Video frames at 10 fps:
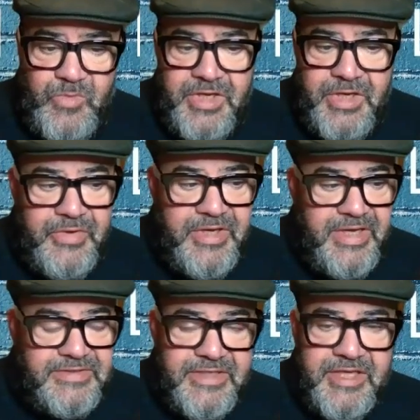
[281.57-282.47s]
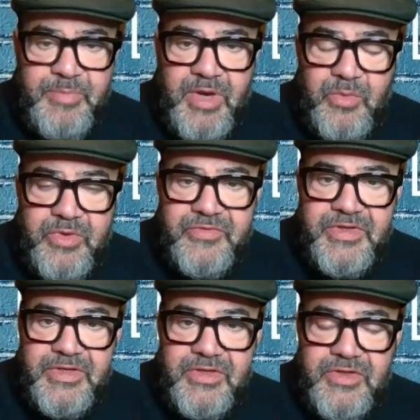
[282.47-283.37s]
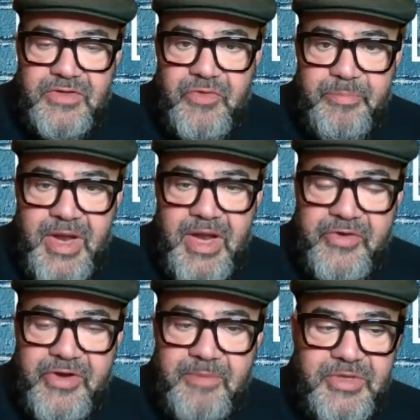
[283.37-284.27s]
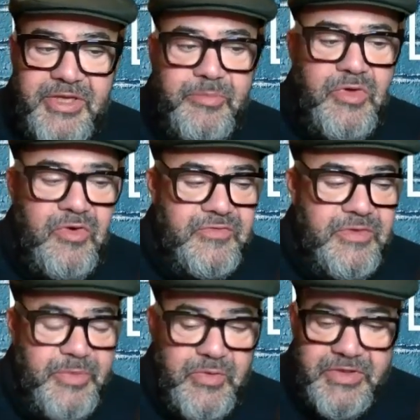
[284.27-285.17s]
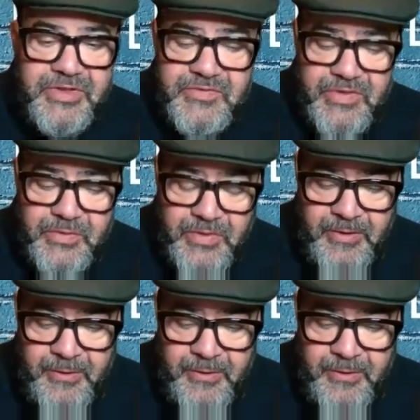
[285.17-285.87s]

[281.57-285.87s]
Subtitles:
he has to keep up with the repair and upkeep of the building. So